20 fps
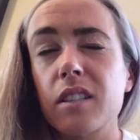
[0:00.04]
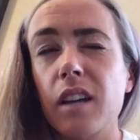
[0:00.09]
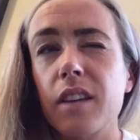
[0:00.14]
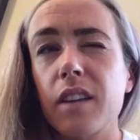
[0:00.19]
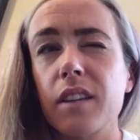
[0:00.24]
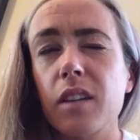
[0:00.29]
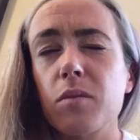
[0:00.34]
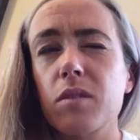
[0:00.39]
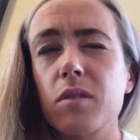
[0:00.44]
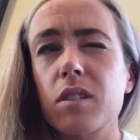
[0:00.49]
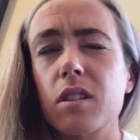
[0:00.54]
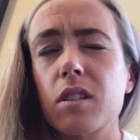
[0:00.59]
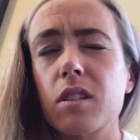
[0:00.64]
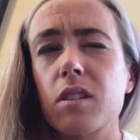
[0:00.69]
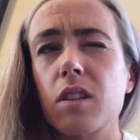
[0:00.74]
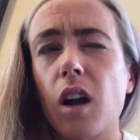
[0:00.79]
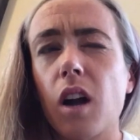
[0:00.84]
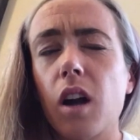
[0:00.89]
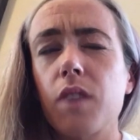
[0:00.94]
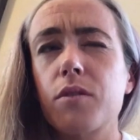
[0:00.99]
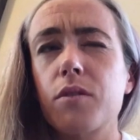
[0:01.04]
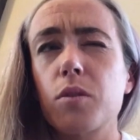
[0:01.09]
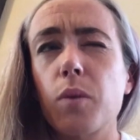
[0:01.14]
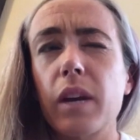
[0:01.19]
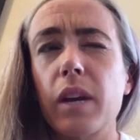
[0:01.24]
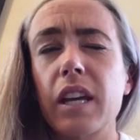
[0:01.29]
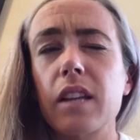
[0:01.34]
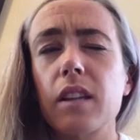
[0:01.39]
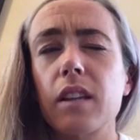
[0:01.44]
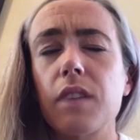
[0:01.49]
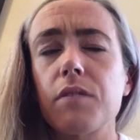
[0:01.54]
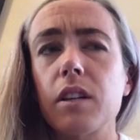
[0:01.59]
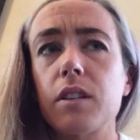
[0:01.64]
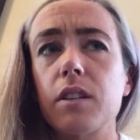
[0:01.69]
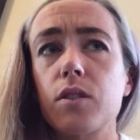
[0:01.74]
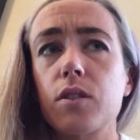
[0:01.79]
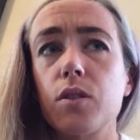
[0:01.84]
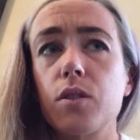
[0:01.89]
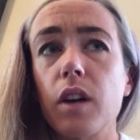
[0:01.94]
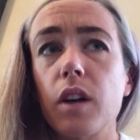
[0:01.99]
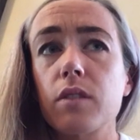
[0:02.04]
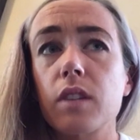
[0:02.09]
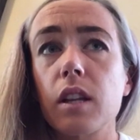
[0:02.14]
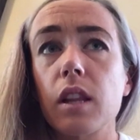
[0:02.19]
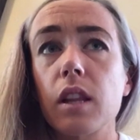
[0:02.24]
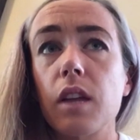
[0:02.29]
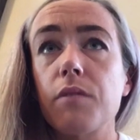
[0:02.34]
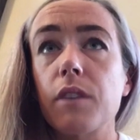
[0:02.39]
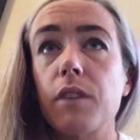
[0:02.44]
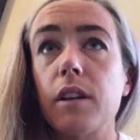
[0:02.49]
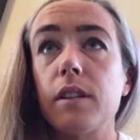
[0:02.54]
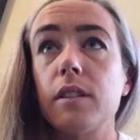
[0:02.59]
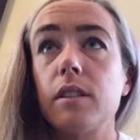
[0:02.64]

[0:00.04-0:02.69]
think it was the start of 2011.